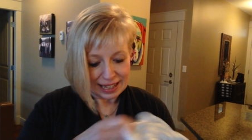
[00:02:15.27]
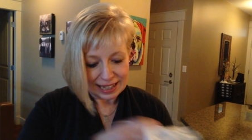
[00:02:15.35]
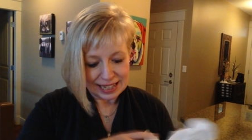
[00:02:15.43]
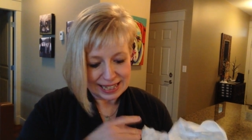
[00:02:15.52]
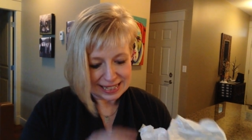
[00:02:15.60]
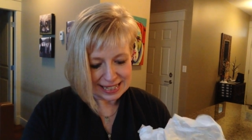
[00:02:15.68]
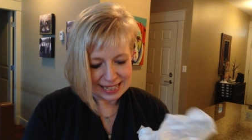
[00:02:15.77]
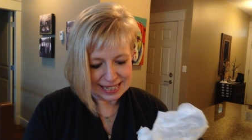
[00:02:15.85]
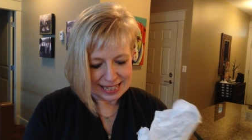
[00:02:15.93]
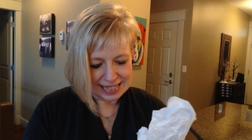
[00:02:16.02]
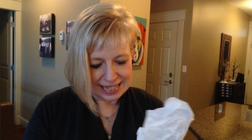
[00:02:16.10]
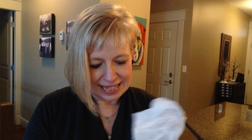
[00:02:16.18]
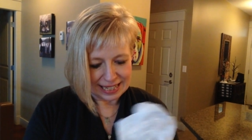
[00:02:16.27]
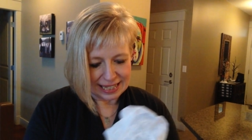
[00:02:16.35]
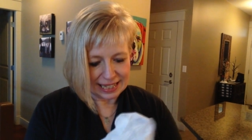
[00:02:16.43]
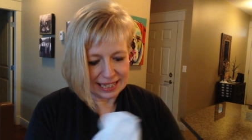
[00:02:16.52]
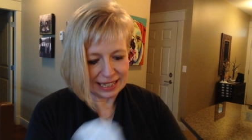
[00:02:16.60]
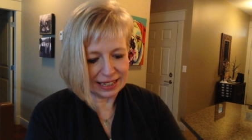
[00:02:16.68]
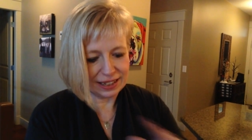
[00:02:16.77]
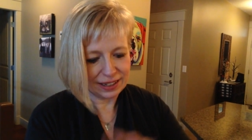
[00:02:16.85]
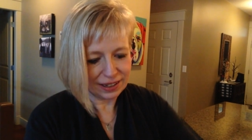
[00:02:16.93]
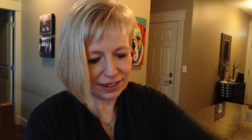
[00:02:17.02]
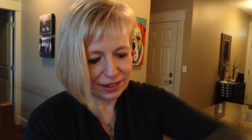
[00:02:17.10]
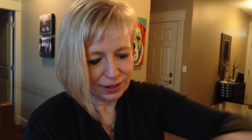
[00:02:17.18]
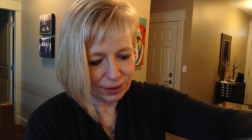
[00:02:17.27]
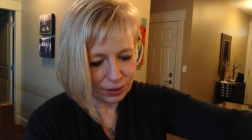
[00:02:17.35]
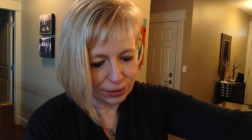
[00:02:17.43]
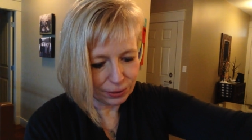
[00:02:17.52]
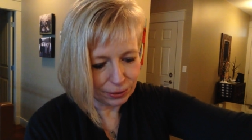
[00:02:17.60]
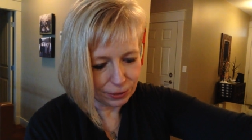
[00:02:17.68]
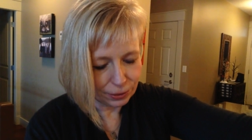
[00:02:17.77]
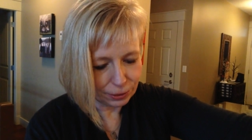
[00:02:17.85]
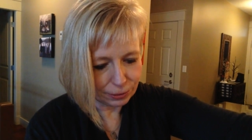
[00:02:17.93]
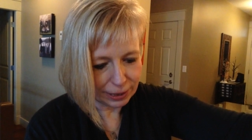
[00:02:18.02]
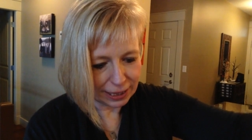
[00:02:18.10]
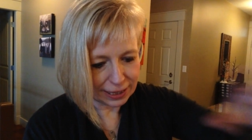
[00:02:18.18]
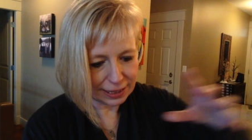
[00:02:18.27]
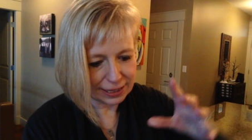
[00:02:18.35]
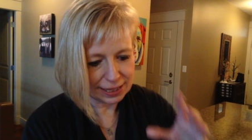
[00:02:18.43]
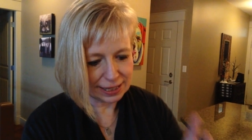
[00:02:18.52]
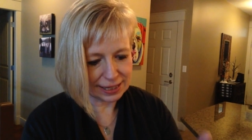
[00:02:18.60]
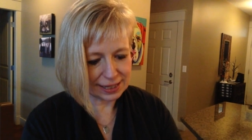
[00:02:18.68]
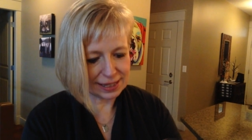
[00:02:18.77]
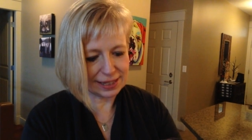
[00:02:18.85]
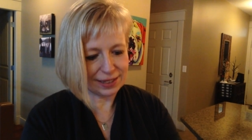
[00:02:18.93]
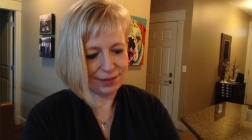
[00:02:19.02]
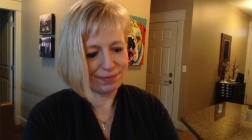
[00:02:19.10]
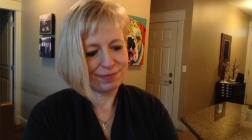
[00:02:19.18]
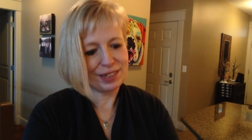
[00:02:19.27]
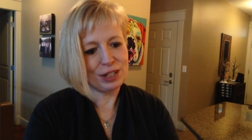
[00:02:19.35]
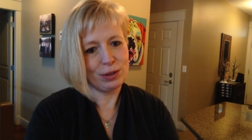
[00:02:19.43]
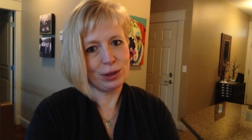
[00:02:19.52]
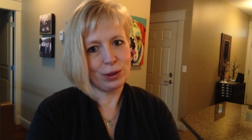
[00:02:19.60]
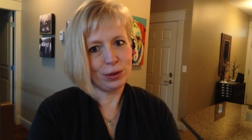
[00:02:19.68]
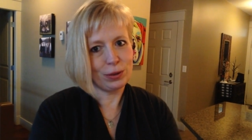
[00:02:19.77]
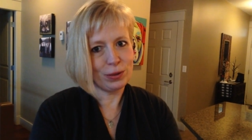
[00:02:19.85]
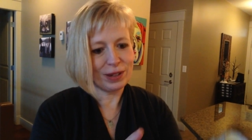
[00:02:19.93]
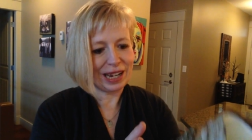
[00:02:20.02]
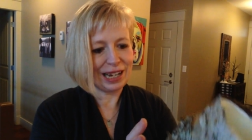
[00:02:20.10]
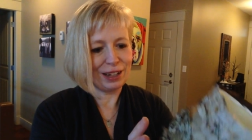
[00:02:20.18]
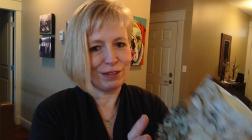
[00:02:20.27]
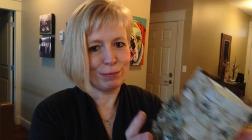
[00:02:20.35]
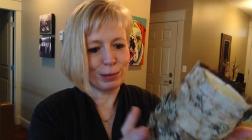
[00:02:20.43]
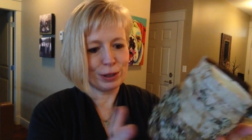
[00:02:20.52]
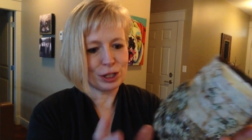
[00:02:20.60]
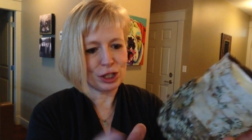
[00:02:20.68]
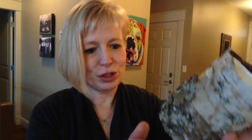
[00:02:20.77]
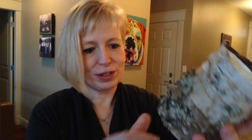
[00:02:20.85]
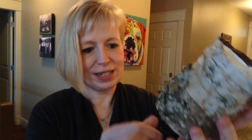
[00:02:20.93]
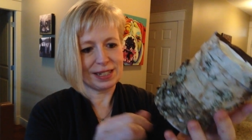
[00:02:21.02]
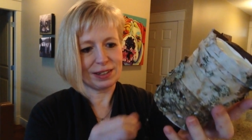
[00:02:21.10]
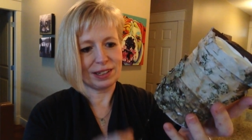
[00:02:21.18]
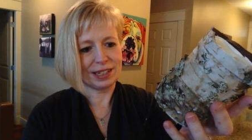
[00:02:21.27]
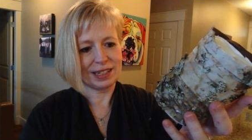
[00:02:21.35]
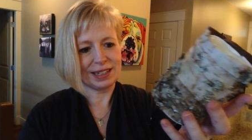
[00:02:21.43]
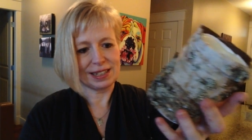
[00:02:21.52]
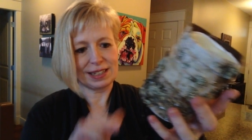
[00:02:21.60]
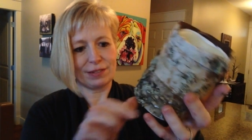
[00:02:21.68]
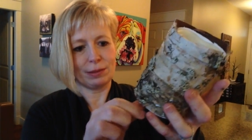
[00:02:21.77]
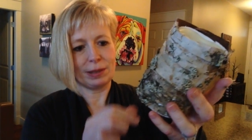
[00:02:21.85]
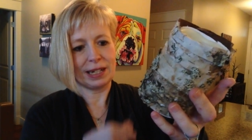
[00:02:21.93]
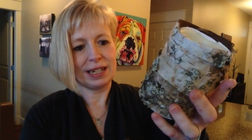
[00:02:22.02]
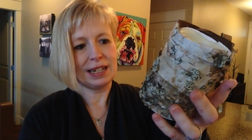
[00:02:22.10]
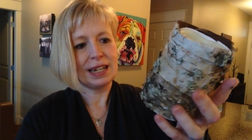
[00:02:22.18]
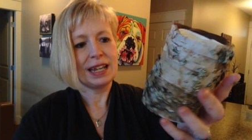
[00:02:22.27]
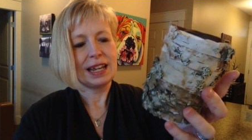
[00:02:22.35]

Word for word: in here. Let's see. Oh my goodness. You know I love birch trees. Look at this, everybody.